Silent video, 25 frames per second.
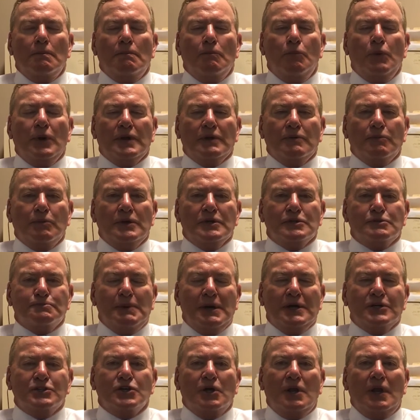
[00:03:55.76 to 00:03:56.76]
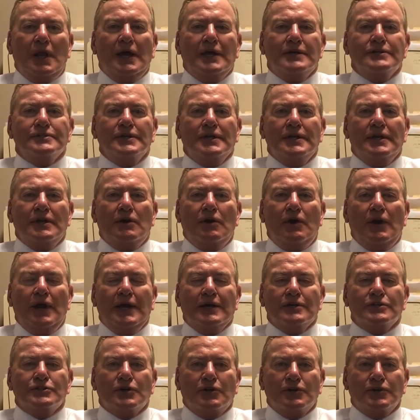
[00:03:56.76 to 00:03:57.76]
we specialize in
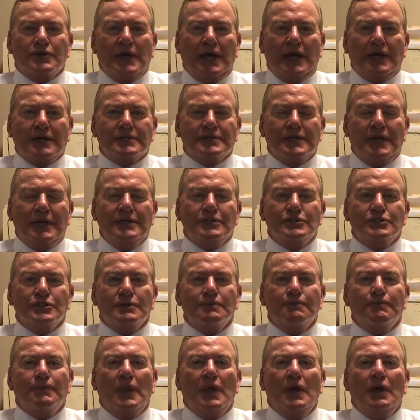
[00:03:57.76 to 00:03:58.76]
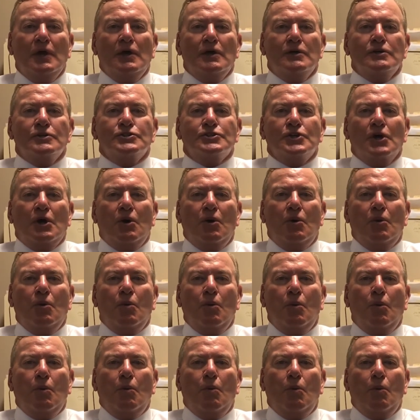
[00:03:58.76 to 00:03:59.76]
international taxation.
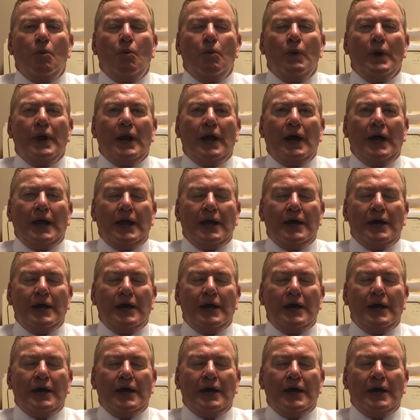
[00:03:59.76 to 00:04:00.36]
So when I